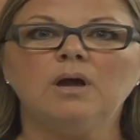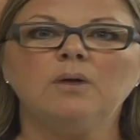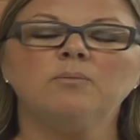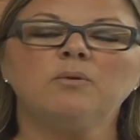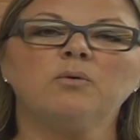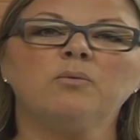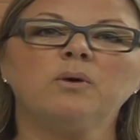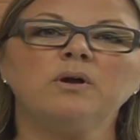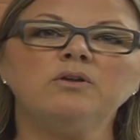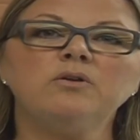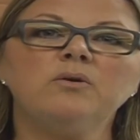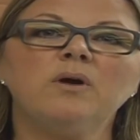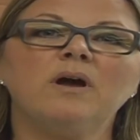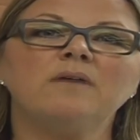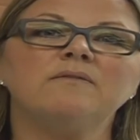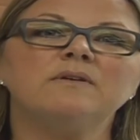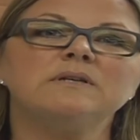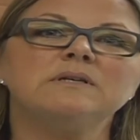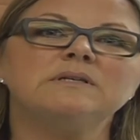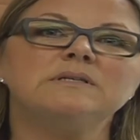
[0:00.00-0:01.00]
But when you
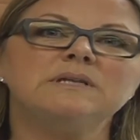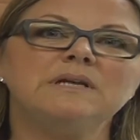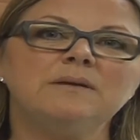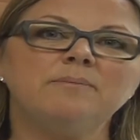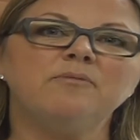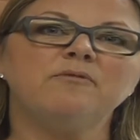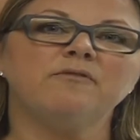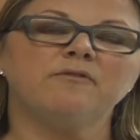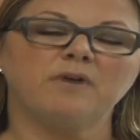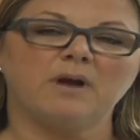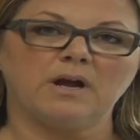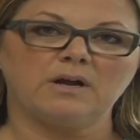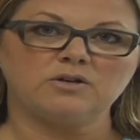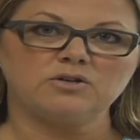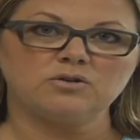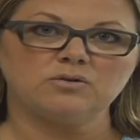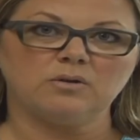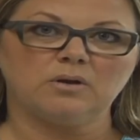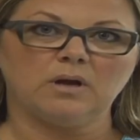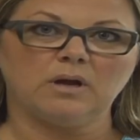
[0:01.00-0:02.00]
have a deep
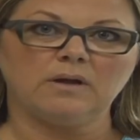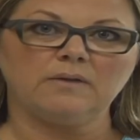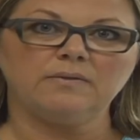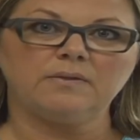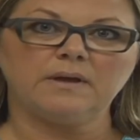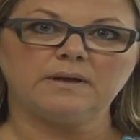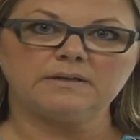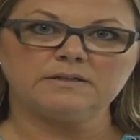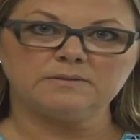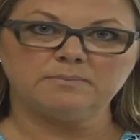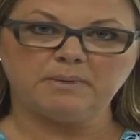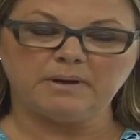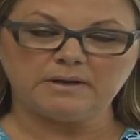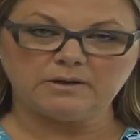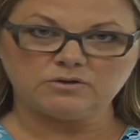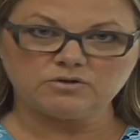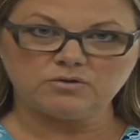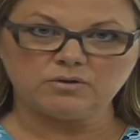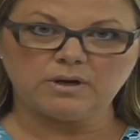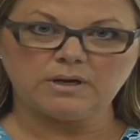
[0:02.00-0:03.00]
fracture line that is
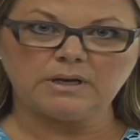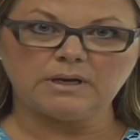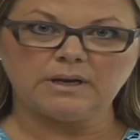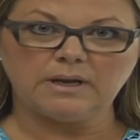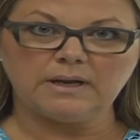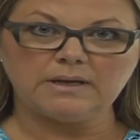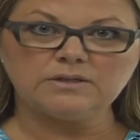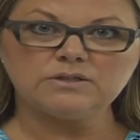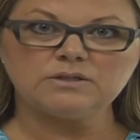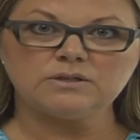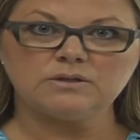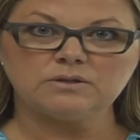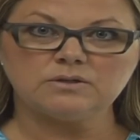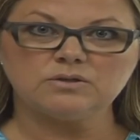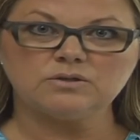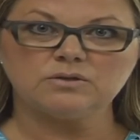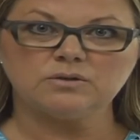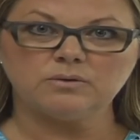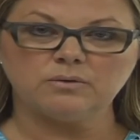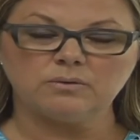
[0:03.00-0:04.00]
penetrating into the
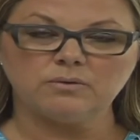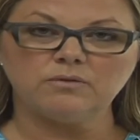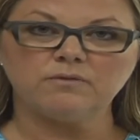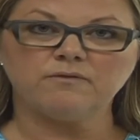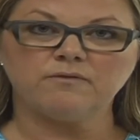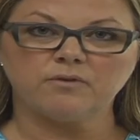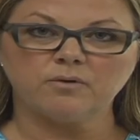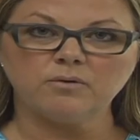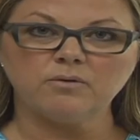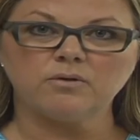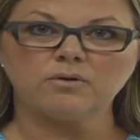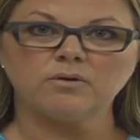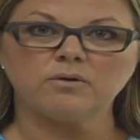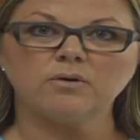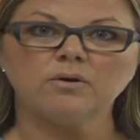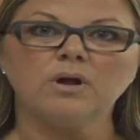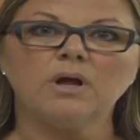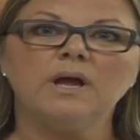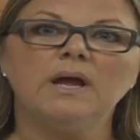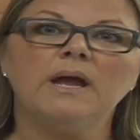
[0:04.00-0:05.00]
tooth
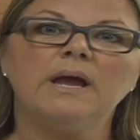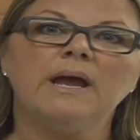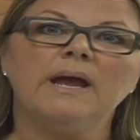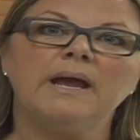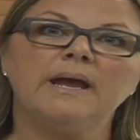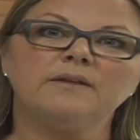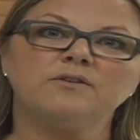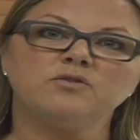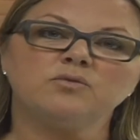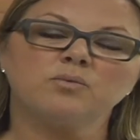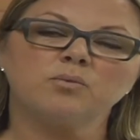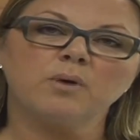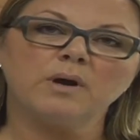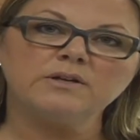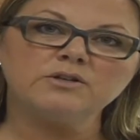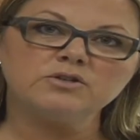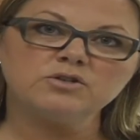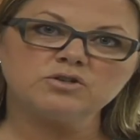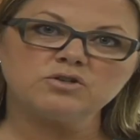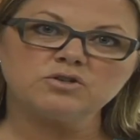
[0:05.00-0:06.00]
further, it's
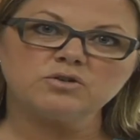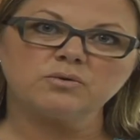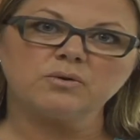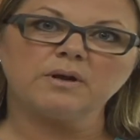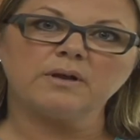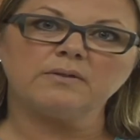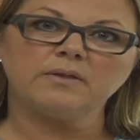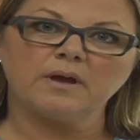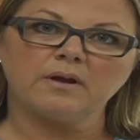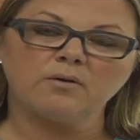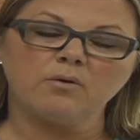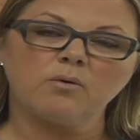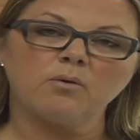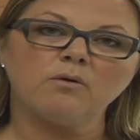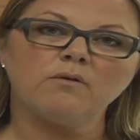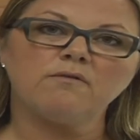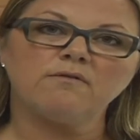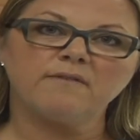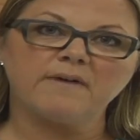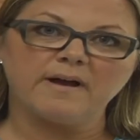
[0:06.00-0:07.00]
registering that
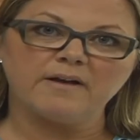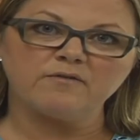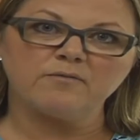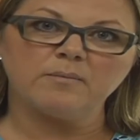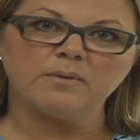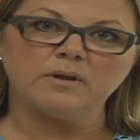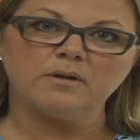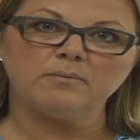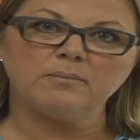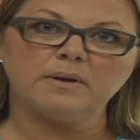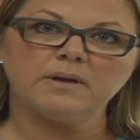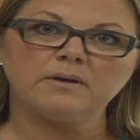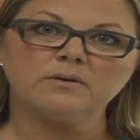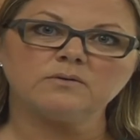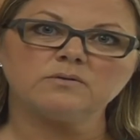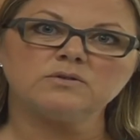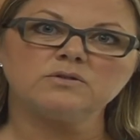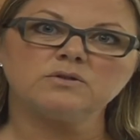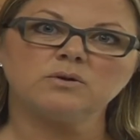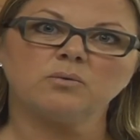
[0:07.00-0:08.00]
whole 5
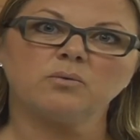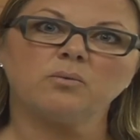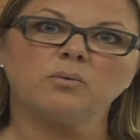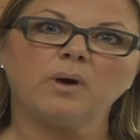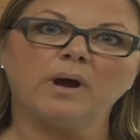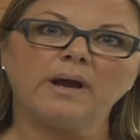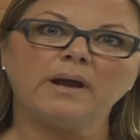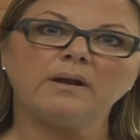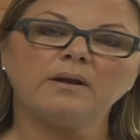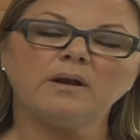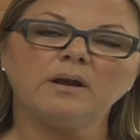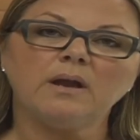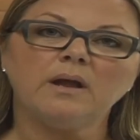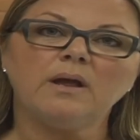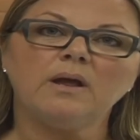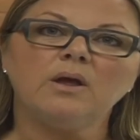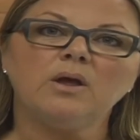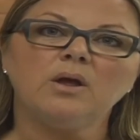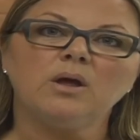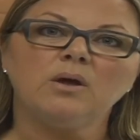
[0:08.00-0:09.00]
millimeters. So when
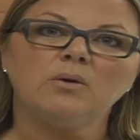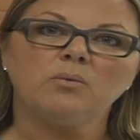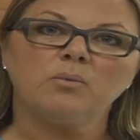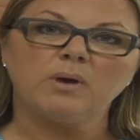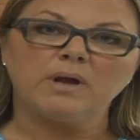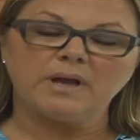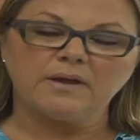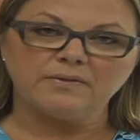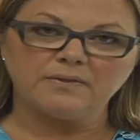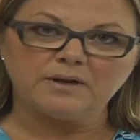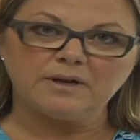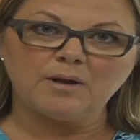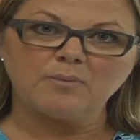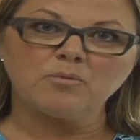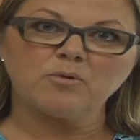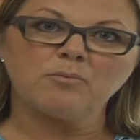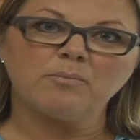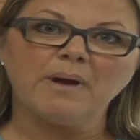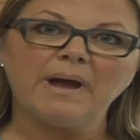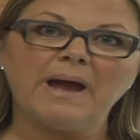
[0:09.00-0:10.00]
we get the
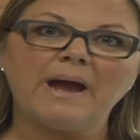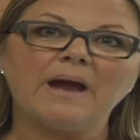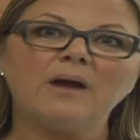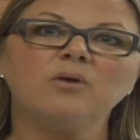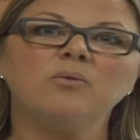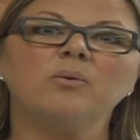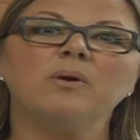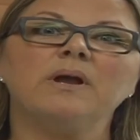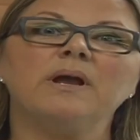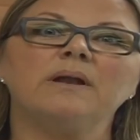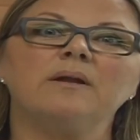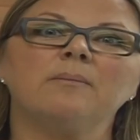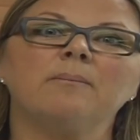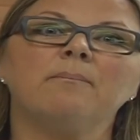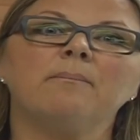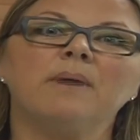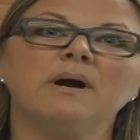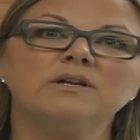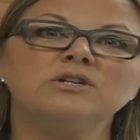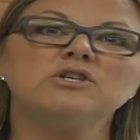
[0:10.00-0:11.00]
number back, we get a
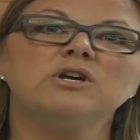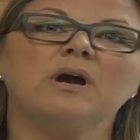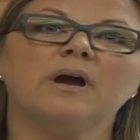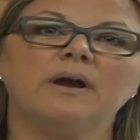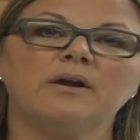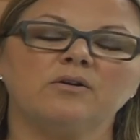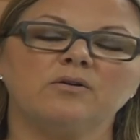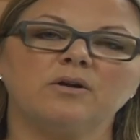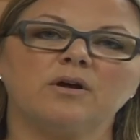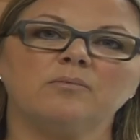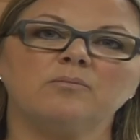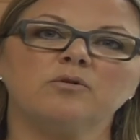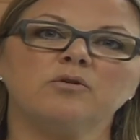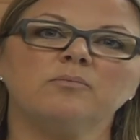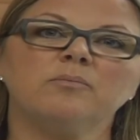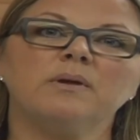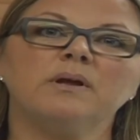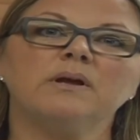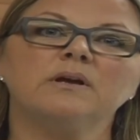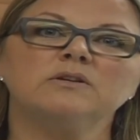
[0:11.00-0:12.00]
much higher number
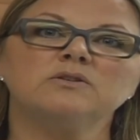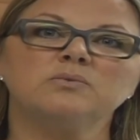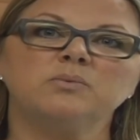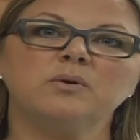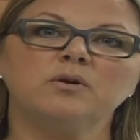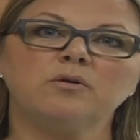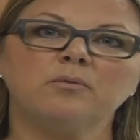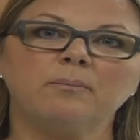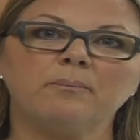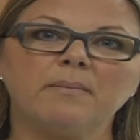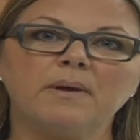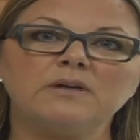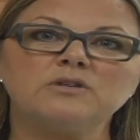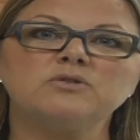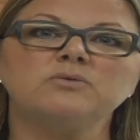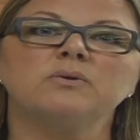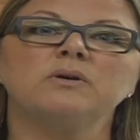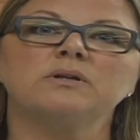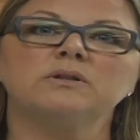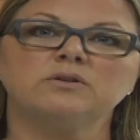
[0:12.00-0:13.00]
because we are
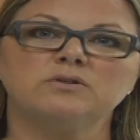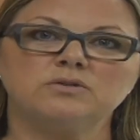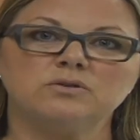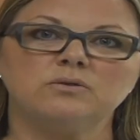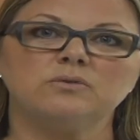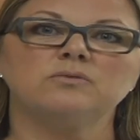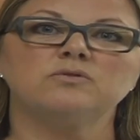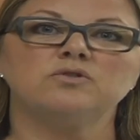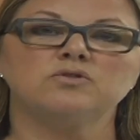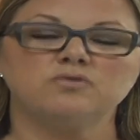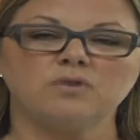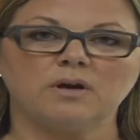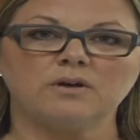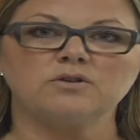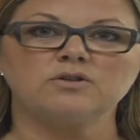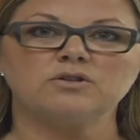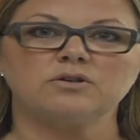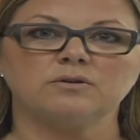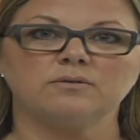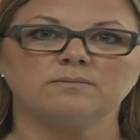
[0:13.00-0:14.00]
measuring the tooth
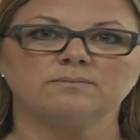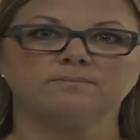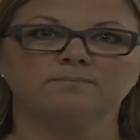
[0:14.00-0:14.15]
structure.